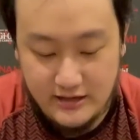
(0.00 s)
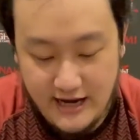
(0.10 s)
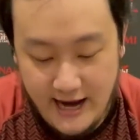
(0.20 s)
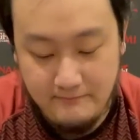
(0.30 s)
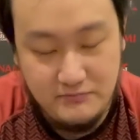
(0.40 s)

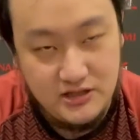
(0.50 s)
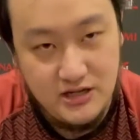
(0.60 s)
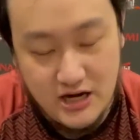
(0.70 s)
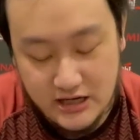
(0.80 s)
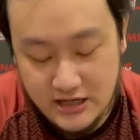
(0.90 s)
empty
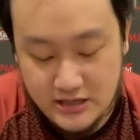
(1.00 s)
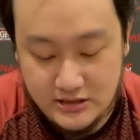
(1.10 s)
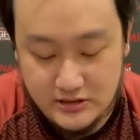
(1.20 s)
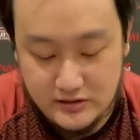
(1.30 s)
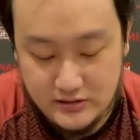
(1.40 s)

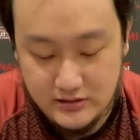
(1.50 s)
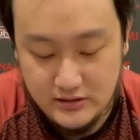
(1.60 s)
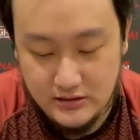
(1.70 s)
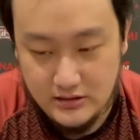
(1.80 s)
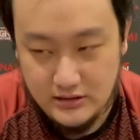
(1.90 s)
against
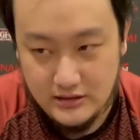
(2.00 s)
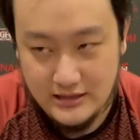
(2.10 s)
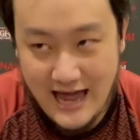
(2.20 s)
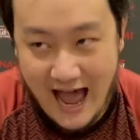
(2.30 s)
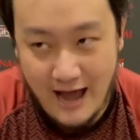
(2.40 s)

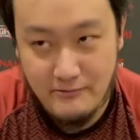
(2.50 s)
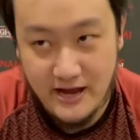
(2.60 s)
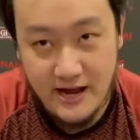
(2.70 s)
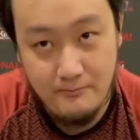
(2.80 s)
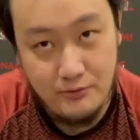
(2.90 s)
Lab
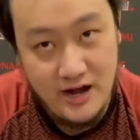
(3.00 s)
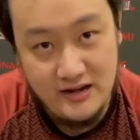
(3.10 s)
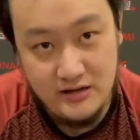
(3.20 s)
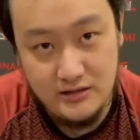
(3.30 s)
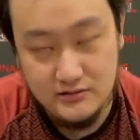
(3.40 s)
and
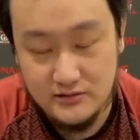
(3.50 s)
Branded.